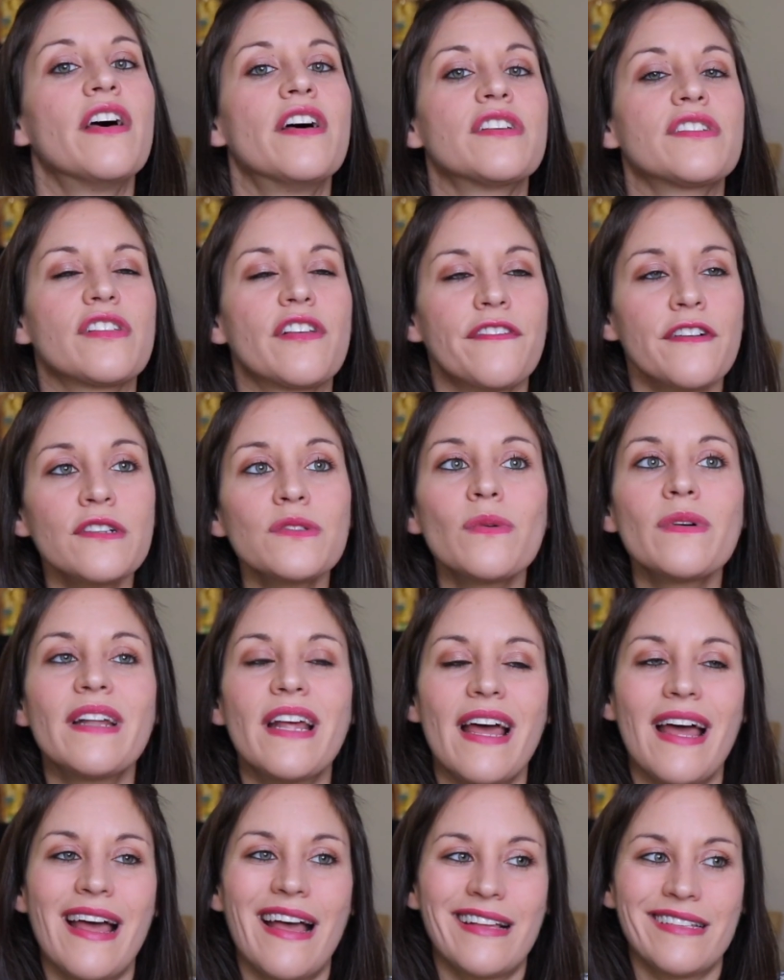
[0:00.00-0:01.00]
So the first one,
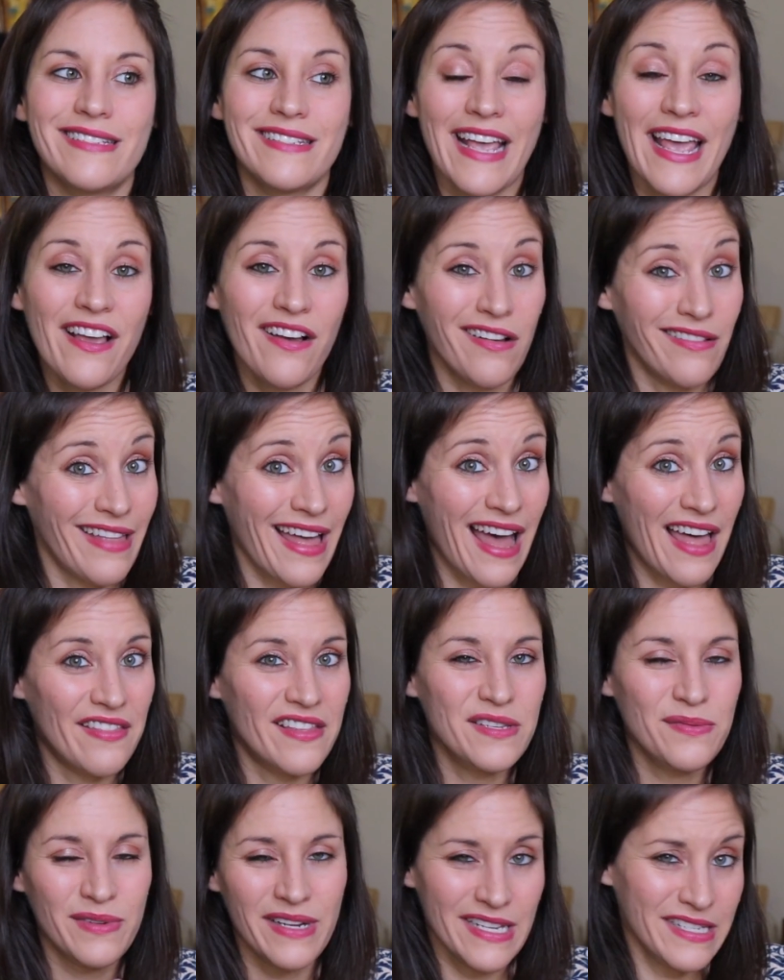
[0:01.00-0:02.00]
saying all that,
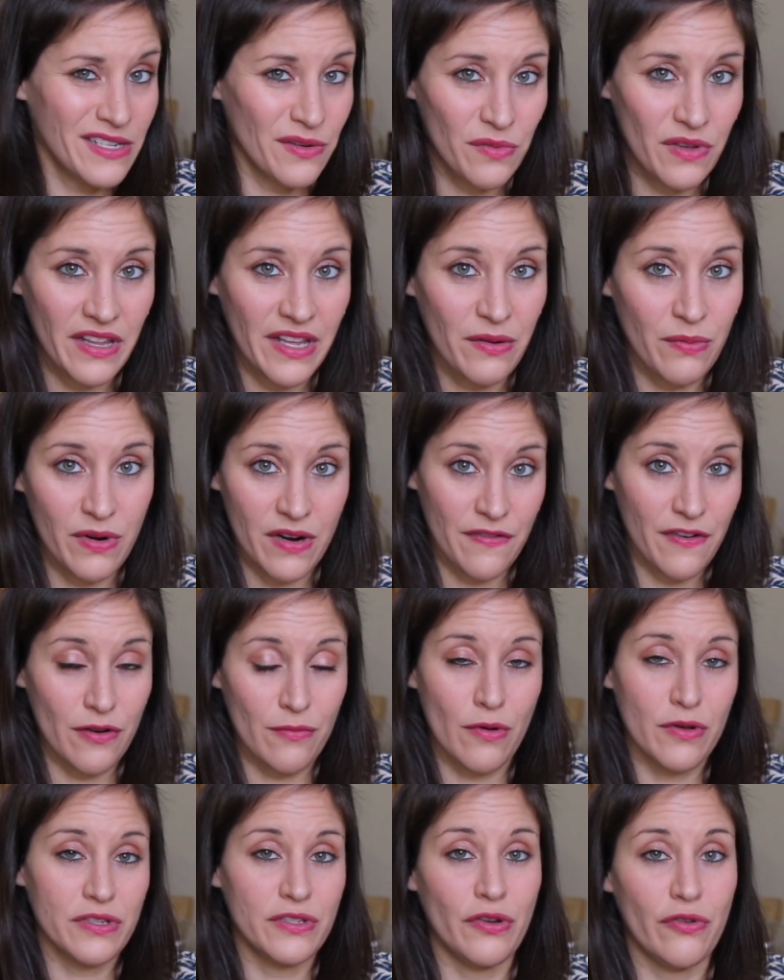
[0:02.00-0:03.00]
this one isn't really one of her
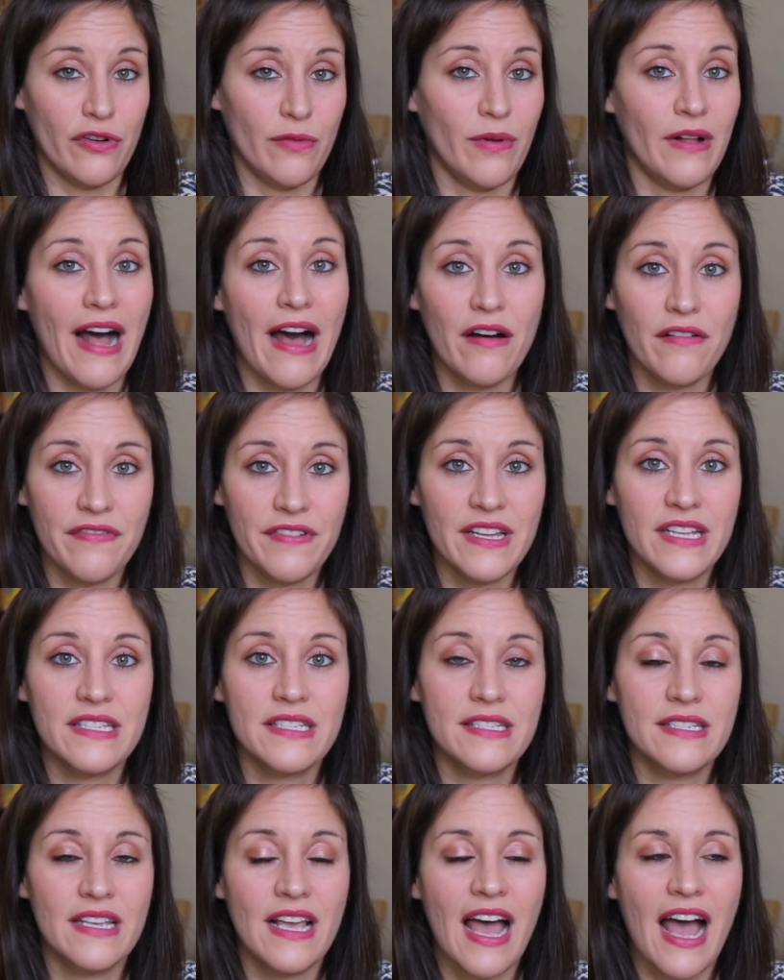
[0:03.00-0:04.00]
most notable
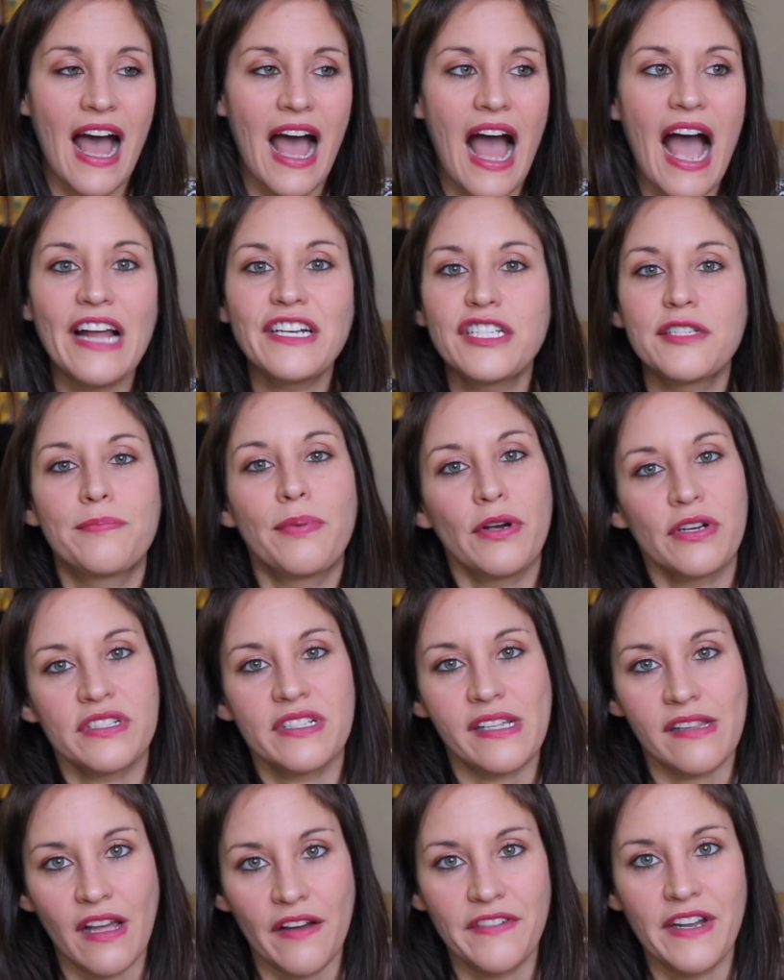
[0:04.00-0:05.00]
outfits. I just
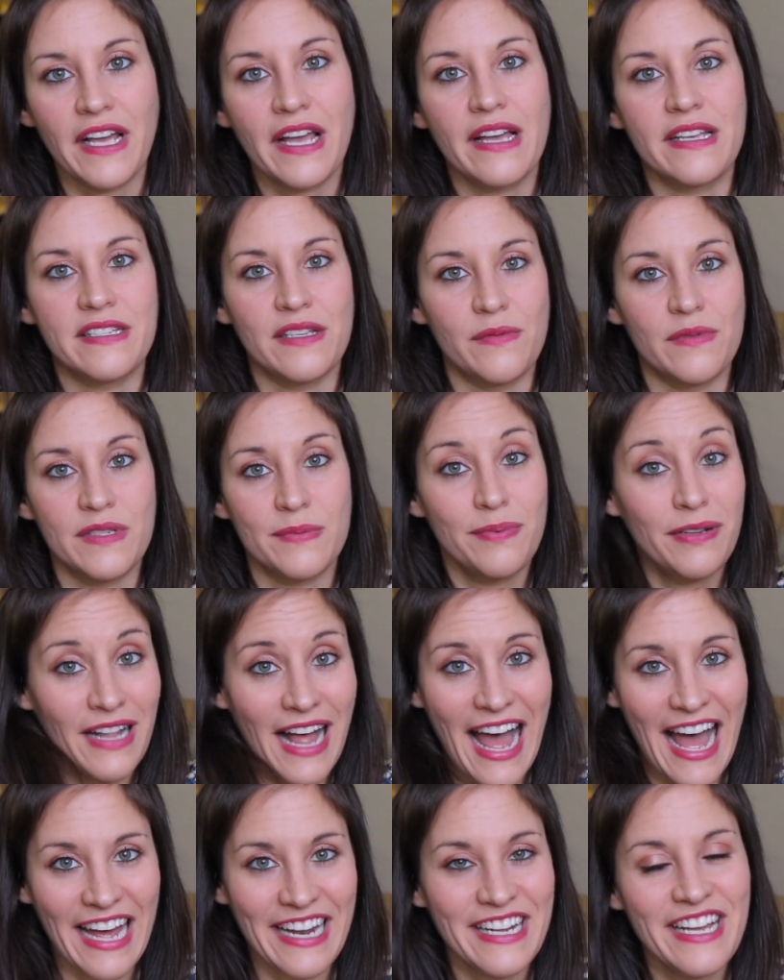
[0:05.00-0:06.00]
personally loved it because it was
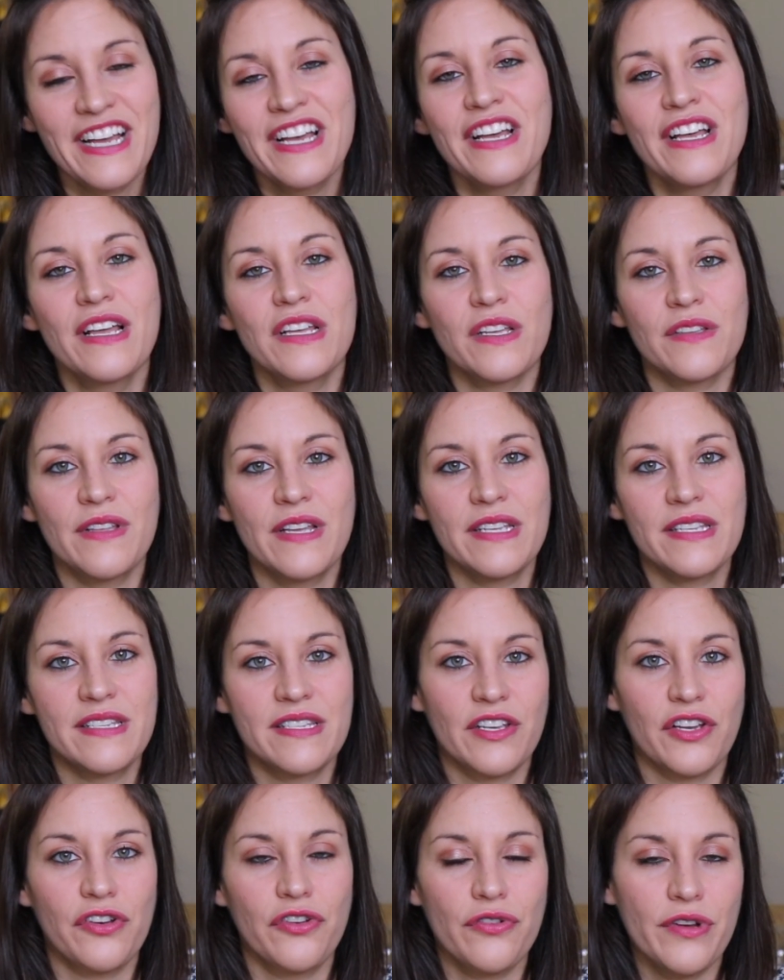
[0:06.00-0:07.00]
plaid. So
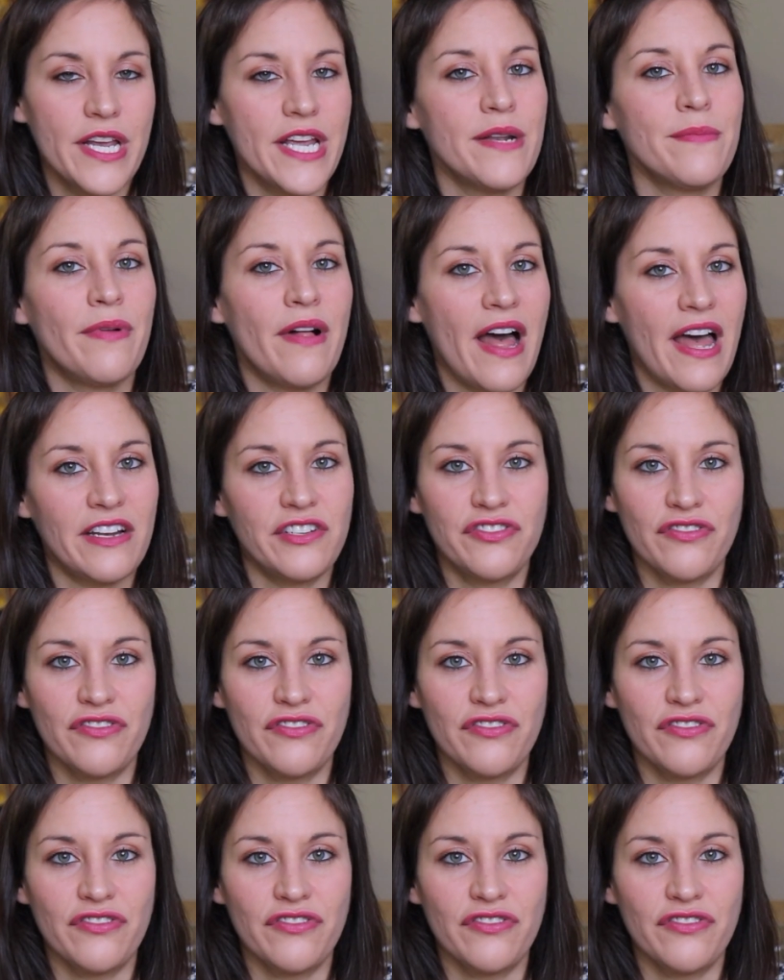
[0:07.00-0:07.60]
this green plaid